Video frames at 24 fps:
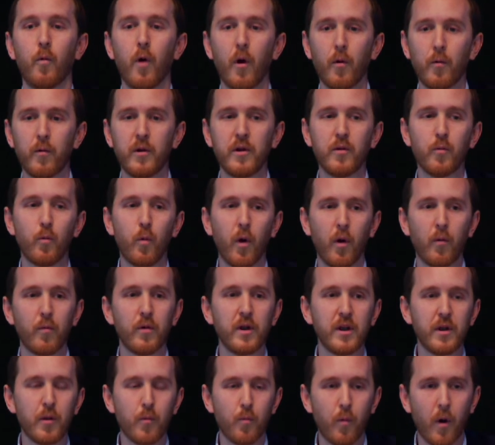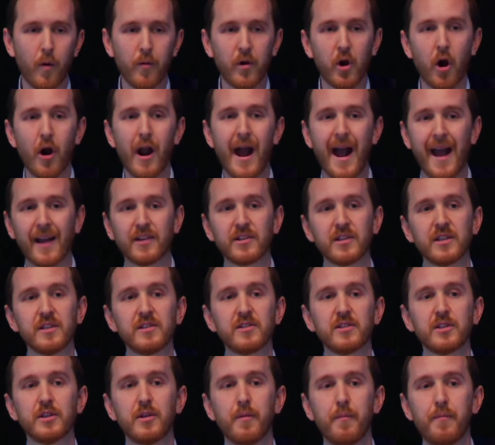What would our
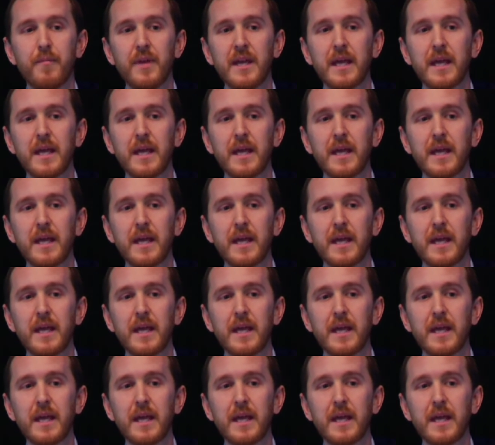actions